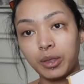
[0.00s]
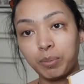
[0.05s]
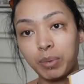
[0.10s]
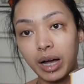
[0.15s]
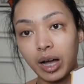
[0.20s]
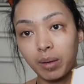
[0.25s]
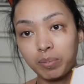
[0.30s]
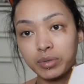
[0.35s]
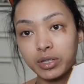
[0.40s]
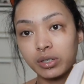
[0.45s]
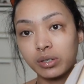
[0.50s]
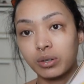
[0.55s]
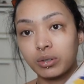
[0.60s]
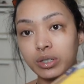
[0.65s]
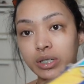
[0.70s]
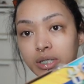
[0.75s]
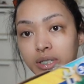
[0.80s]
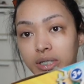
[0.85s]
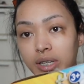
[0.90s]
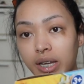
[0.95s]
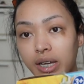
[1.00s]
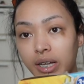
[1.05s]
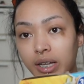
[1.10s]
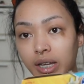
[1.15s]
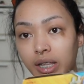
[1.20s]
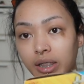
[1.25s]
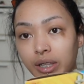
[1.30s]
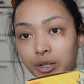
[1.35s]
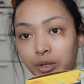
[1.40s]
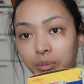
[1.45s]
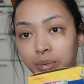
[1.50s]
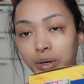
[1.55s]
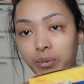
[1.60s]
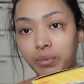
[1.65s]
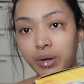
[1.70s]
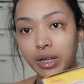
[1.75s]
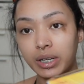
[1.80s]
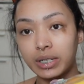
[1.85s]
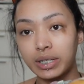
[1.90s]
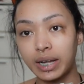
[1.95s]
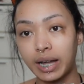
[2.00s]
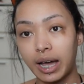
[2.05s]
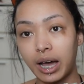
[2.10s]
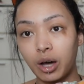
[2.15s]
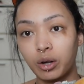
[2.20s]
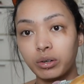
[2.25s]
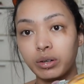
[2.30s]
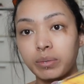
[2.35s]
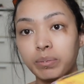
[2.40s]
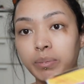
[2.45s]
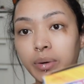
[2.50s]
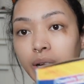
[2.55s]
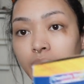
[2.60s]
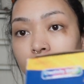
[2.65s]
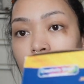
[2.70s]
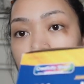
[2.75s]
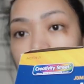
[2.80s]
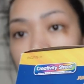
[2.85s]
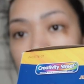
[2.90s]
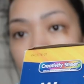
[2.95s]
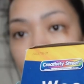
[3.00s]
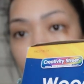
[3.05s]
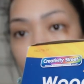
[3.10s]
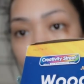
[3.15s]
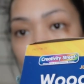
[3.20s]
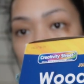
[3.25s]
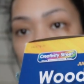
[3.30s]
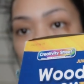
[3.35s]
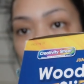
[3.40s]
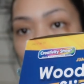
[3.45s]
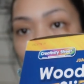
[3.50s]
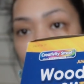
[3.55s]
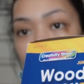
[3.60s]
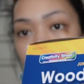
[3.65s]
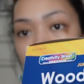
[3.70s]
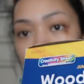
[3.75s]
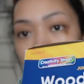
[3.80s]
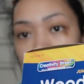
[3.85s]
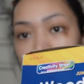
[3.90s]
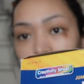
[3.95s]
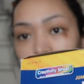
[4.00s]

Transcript: the popsicle stick, a little bit run down, but I just